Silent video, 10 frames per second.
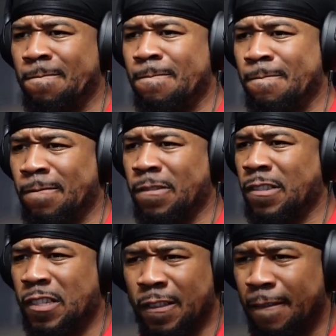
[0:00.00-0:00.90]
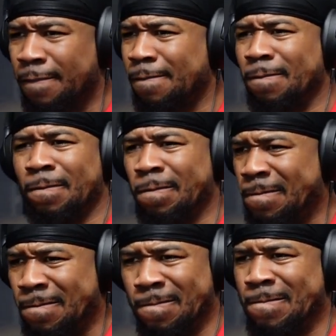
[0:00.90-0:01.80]
Your views amuse my
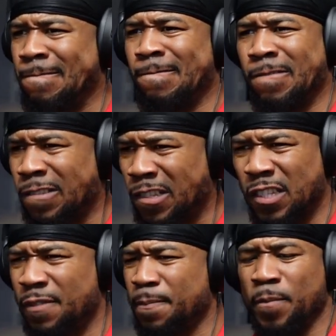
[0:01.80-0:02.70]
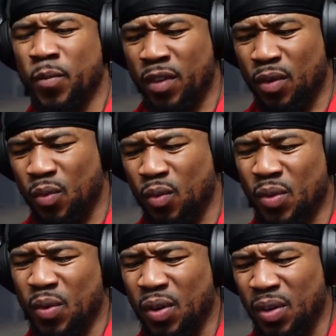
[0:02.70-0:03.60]
vision. Your outlook funny. I had to.
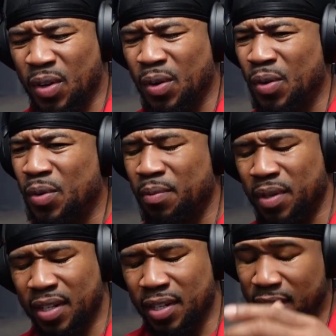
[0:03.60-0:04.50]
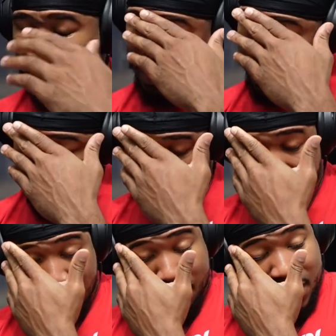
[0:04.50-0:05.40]
Hold on, bruh. This one
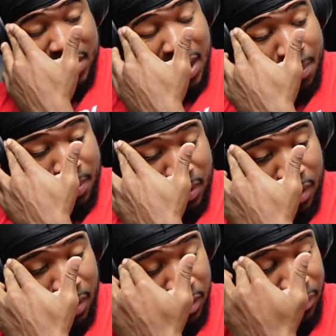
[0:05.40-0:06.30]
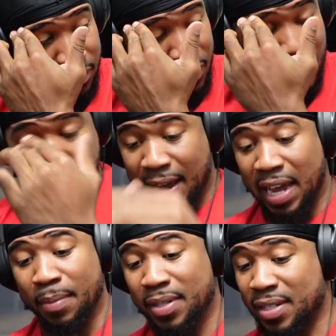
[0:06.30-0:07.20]
ab is snapping, dog.
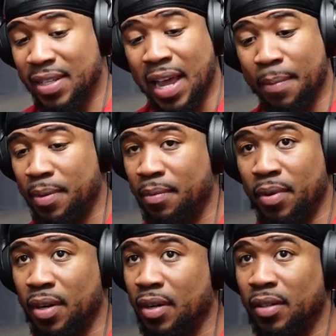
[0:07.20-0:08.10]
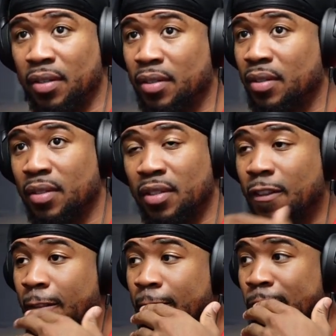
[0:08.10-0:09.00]
Ab is snapping, bruh. Not
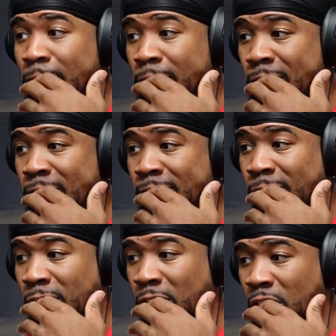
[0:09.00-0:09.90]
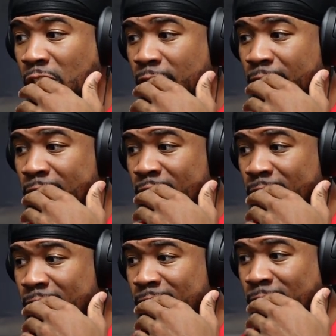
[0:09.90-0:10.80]
like I needed approval from you or something.